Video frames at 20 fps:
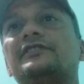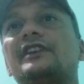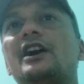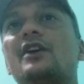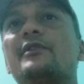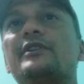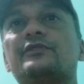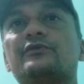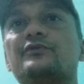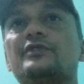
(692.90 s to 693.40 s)

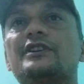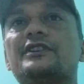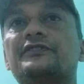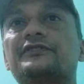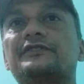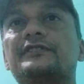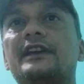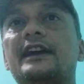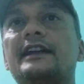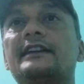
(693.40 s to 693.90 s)
how it
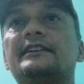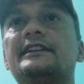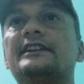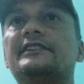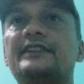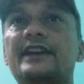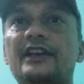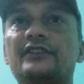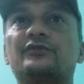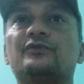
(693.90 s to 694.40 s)
works, and
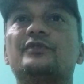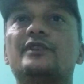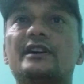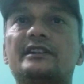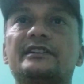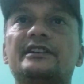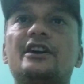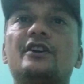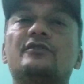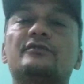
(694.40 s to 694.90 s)
it has
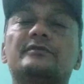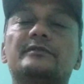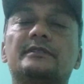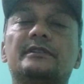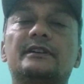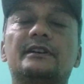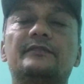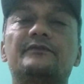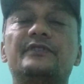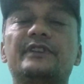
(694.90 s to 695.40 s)
worked. Now
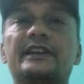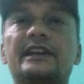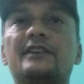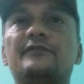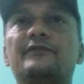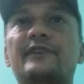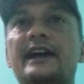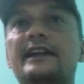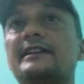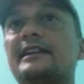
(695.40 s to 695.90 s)
we
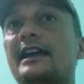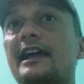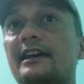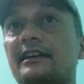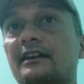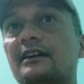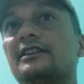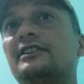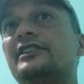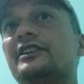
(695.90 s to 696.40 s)
can find
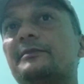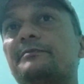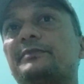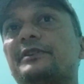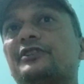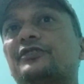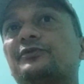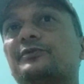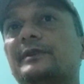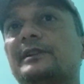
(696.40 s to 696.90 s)
earlier
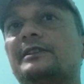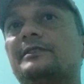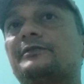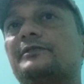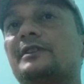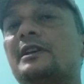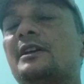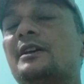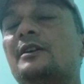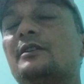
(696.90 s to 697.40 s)

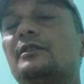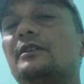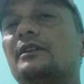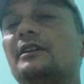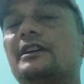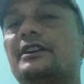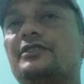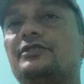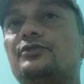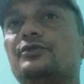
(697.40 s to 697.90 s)
principals
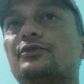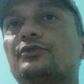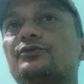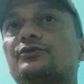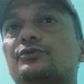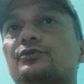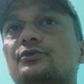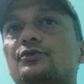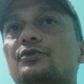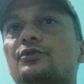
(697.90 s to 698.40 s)

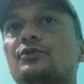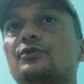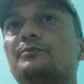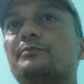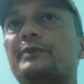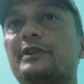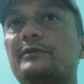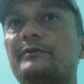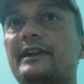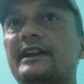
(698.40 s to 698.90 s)
used
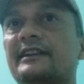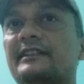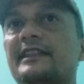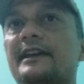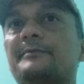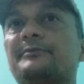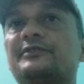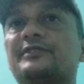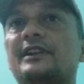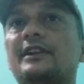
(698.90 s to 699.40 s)
to prevent
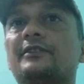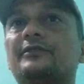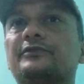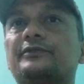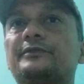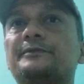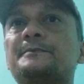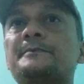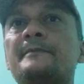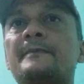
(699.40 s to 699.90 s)

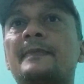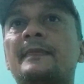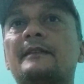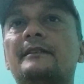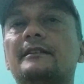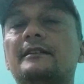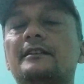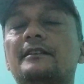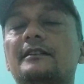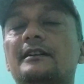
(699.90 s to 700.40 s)
themselves
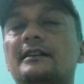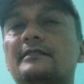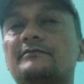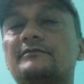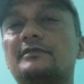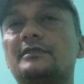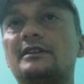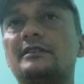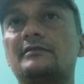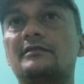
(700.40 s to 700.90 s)

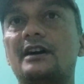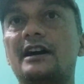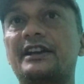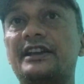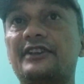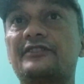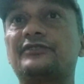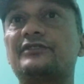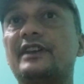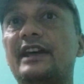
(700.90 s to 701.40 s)

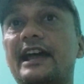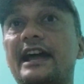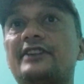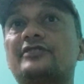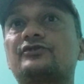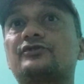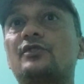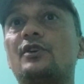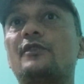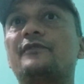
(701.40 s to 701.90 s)
against the
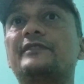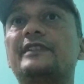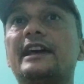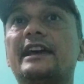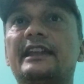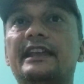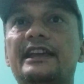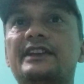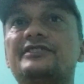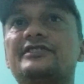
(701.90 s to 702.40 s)
acts of
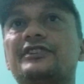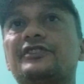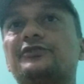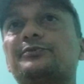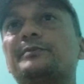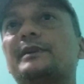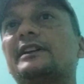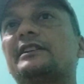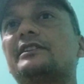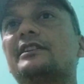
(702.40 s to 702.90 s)
their agents,
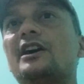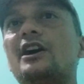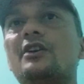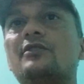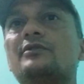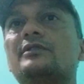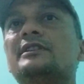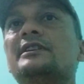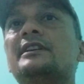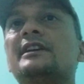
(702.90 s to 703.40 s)
but
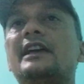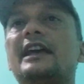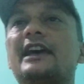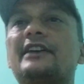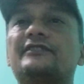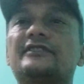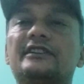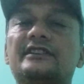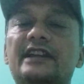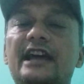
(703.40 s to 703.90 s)
now
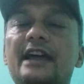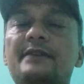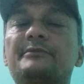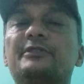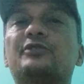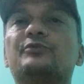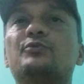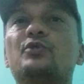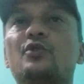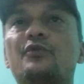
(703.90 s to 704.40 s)
as the time
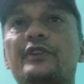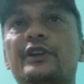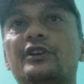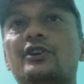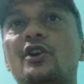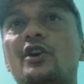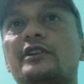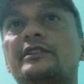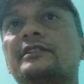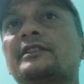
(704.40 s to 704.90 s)
is moving
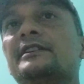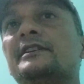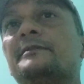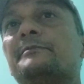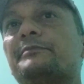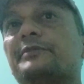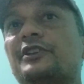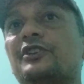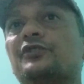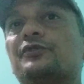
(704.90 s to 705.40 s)
on,
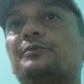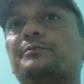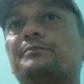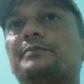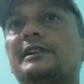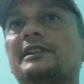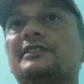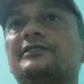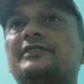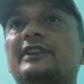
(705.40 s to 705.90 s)

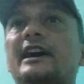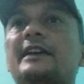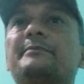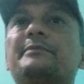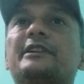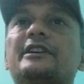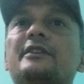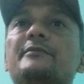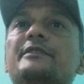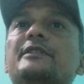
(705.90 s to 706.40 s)
principals are
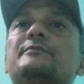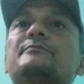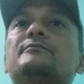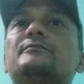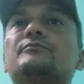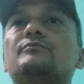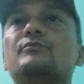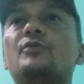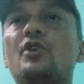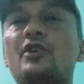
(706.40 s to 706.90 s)

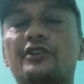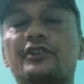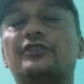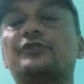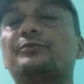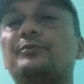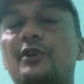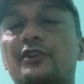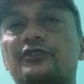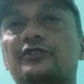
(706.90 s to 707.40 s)
becoming more
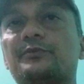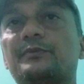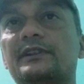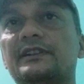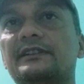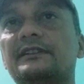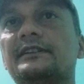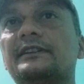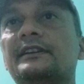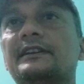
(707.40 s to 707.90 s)
responsible